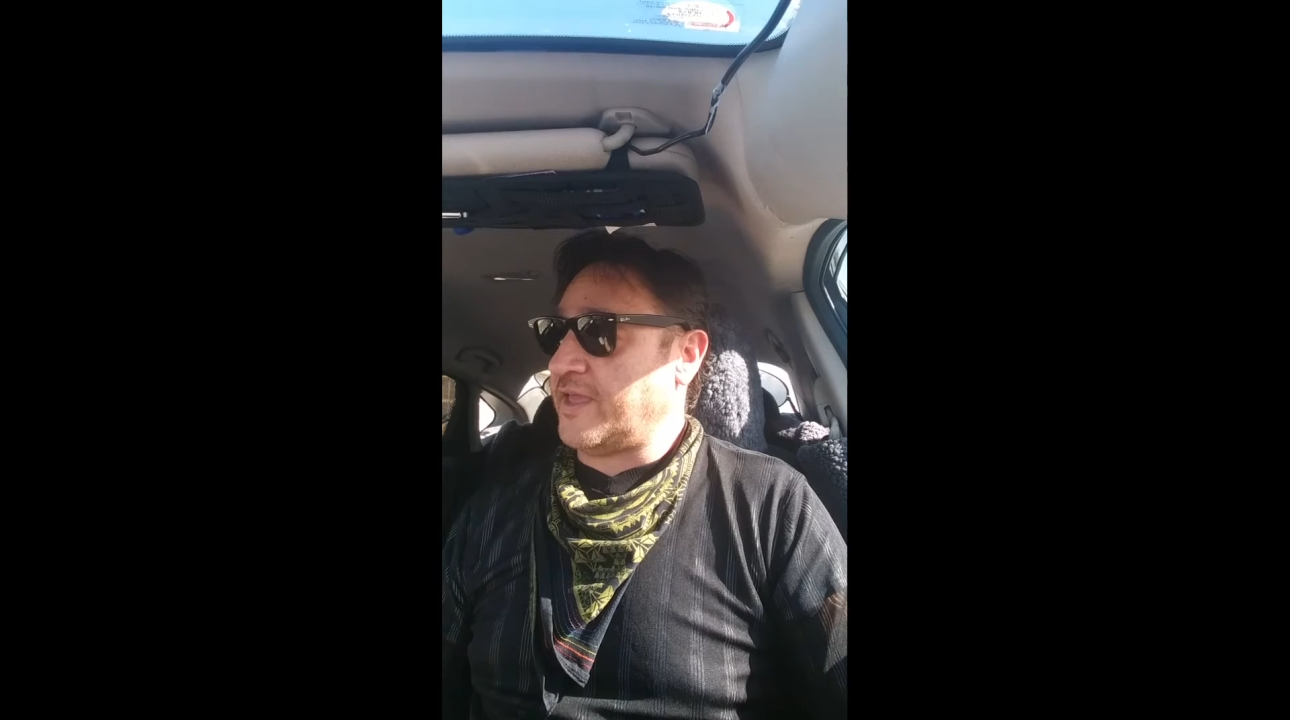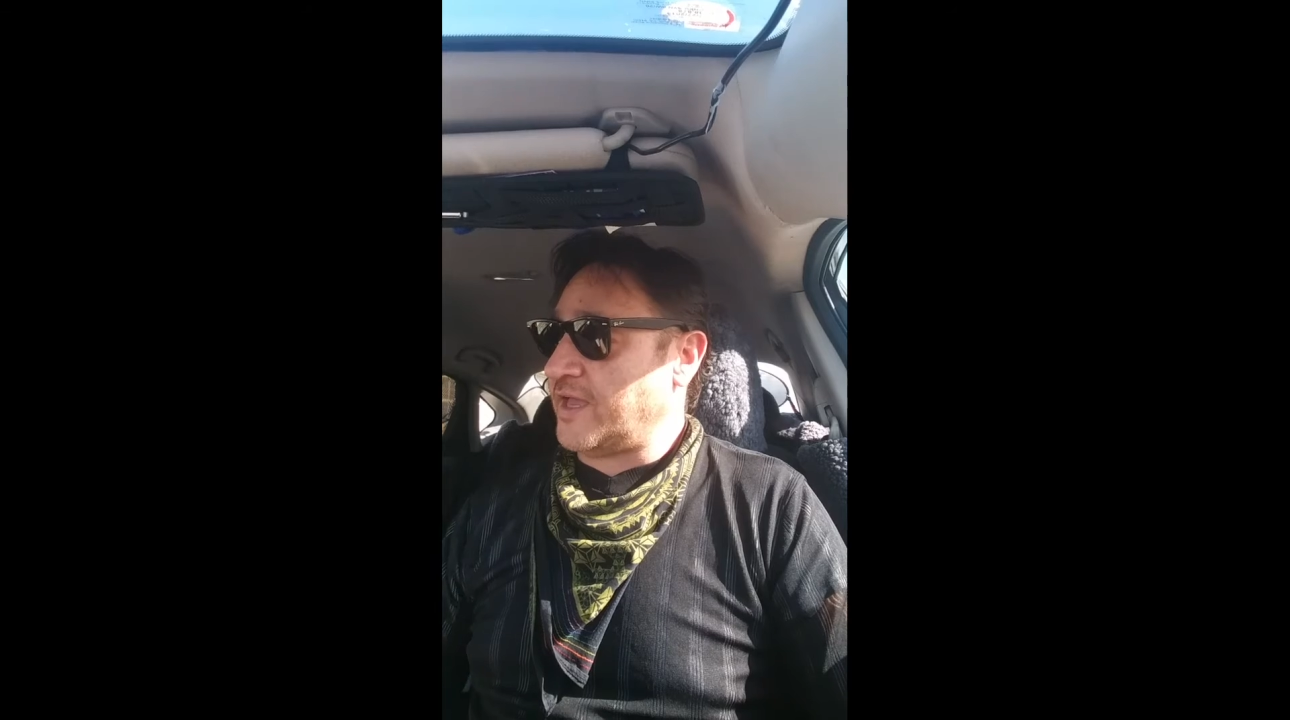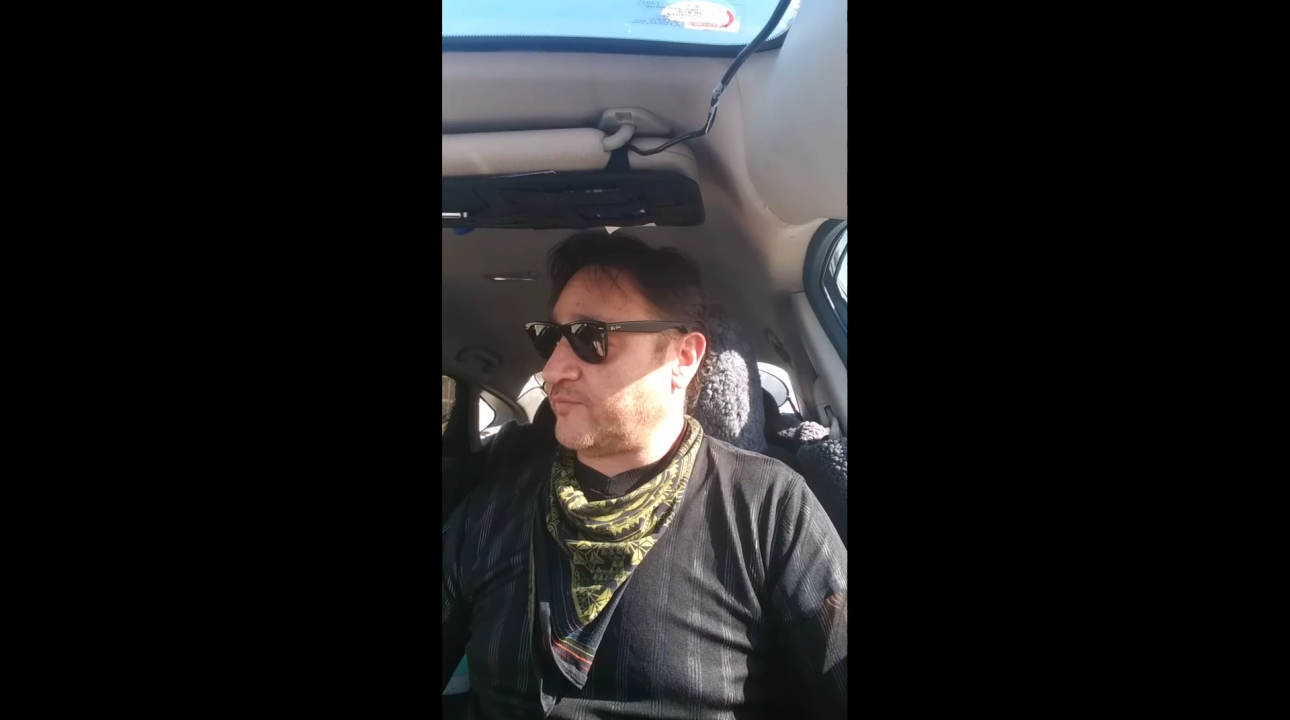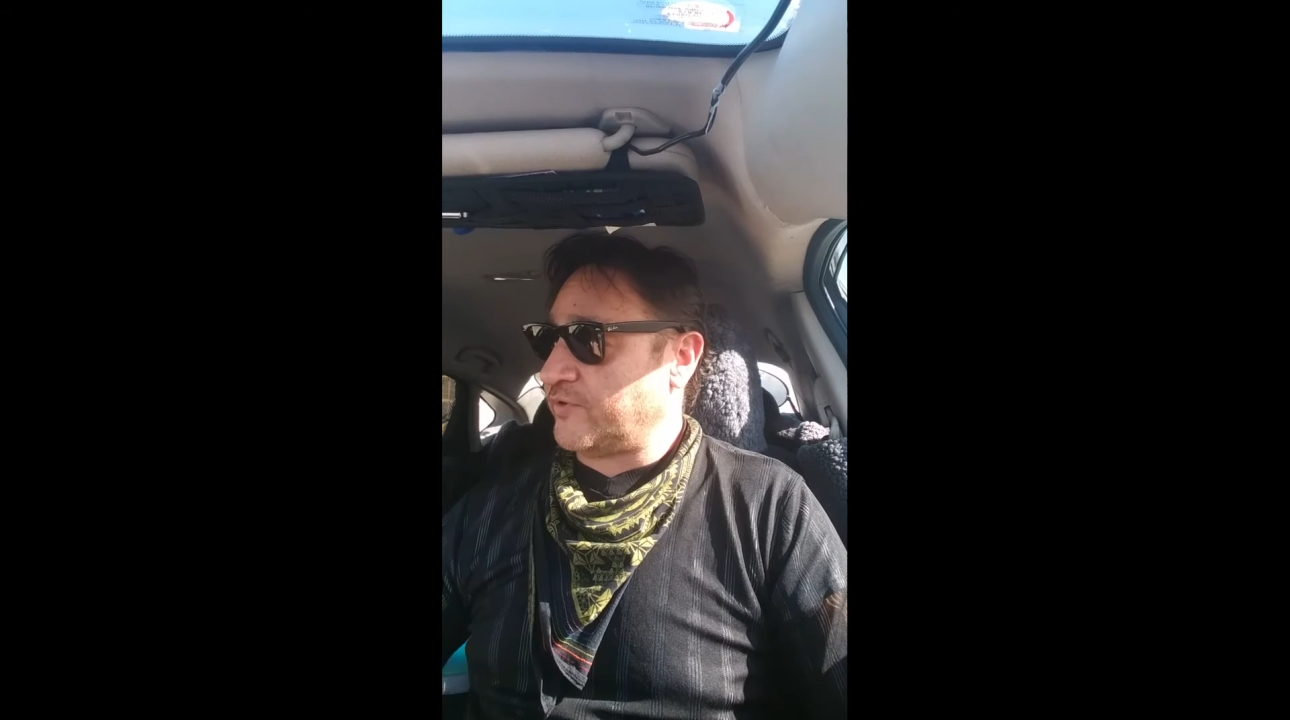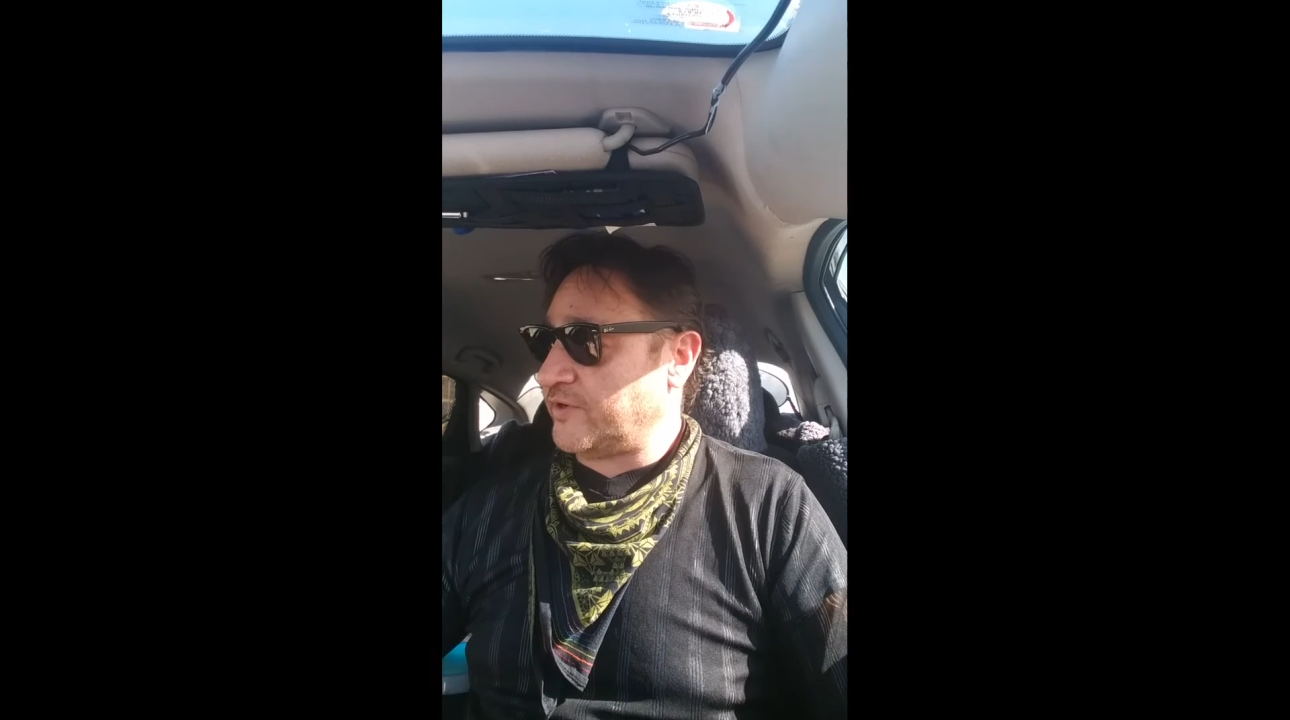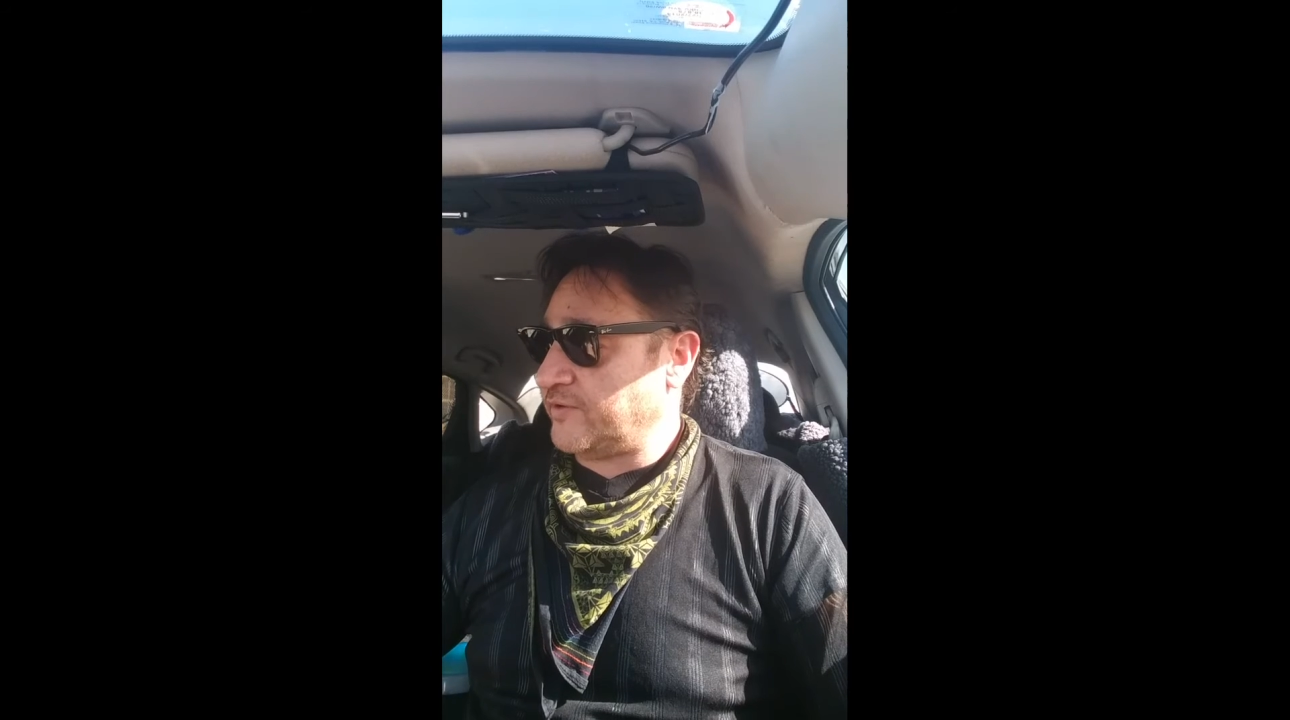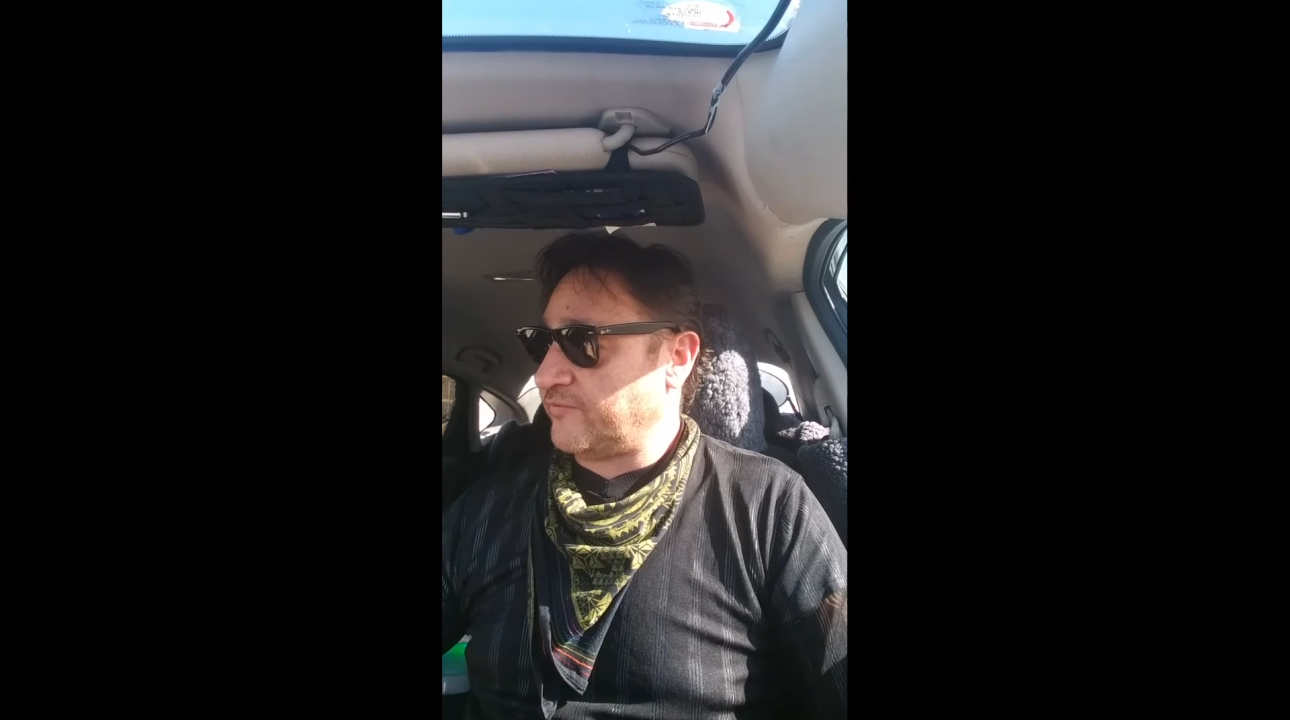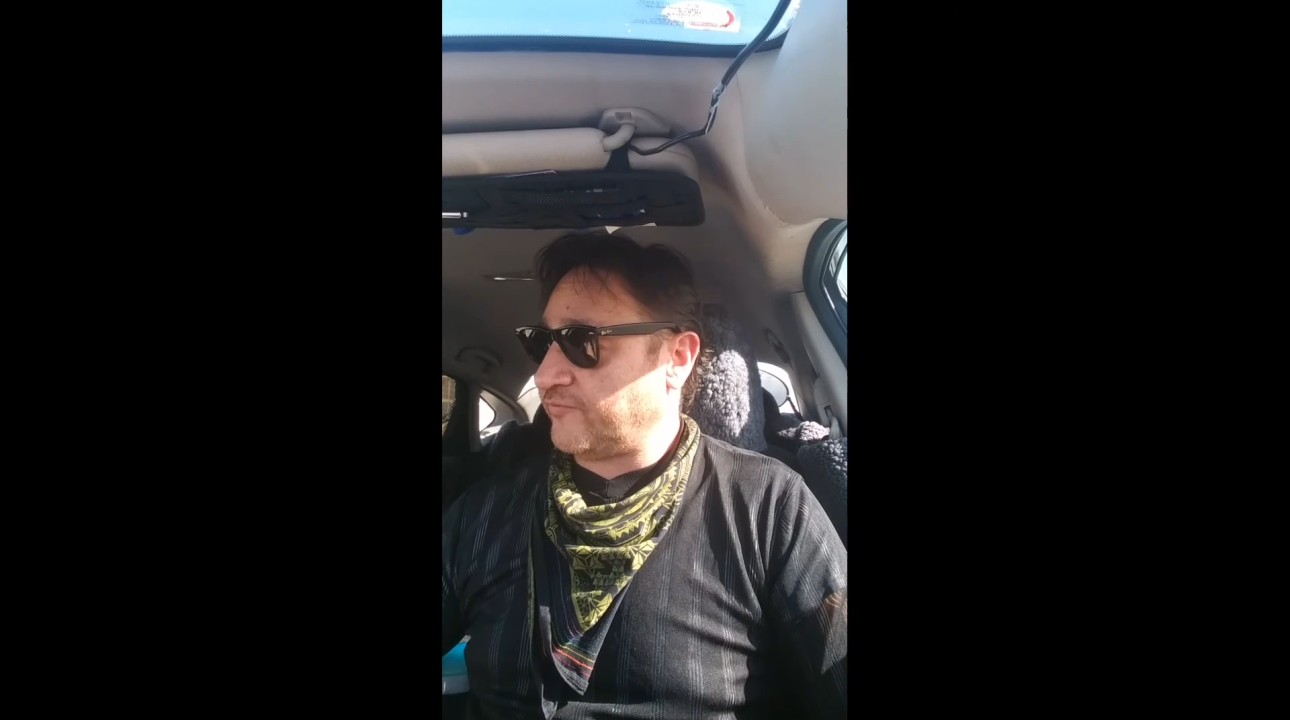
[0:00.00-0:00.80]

camera